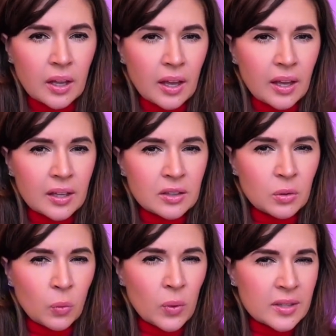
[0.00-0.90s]
And
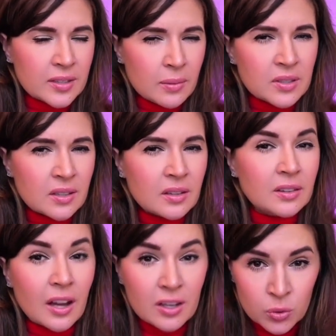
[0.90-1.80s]
when something
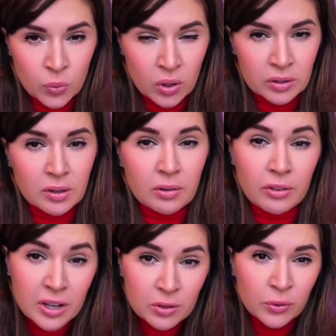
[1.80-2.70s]
does work,
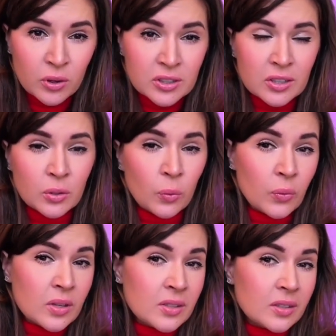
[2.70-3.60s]
reinforce it
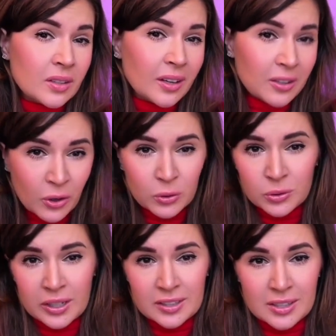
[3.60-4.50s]
with a note
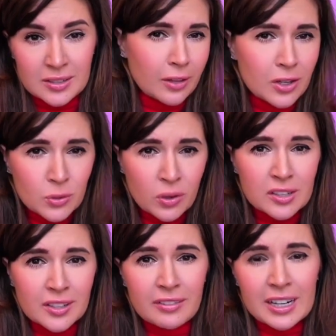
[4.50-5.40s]
like this. This
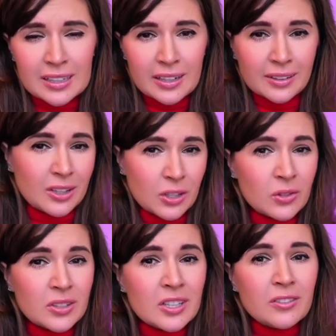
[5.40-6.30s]
works correctly,
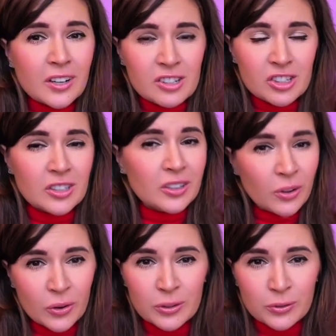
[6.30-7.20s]
use this version
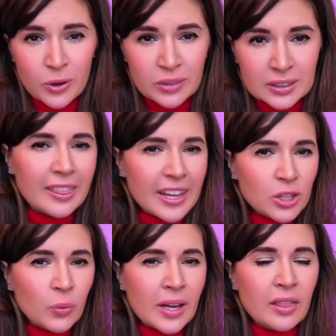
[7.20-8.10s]
going forward.
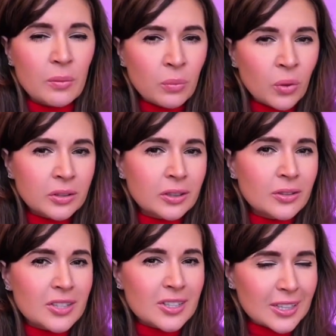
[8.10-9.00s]
That way the model
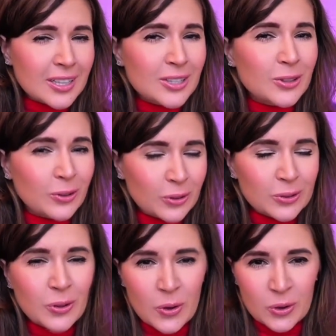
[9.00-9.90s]
sticks to
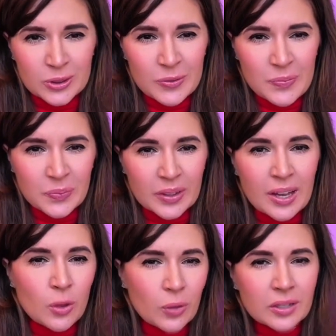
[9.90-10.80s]
good code.
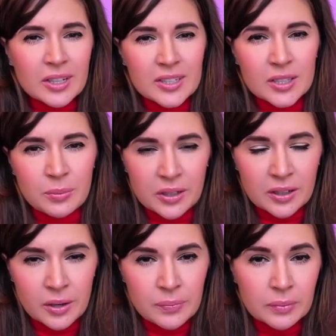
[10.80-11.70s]
One last tip
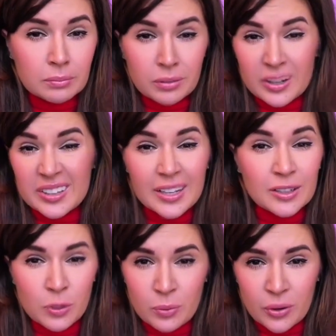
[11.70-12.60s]
here,
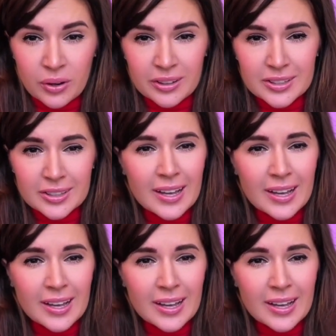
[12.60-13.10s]
protect your progress.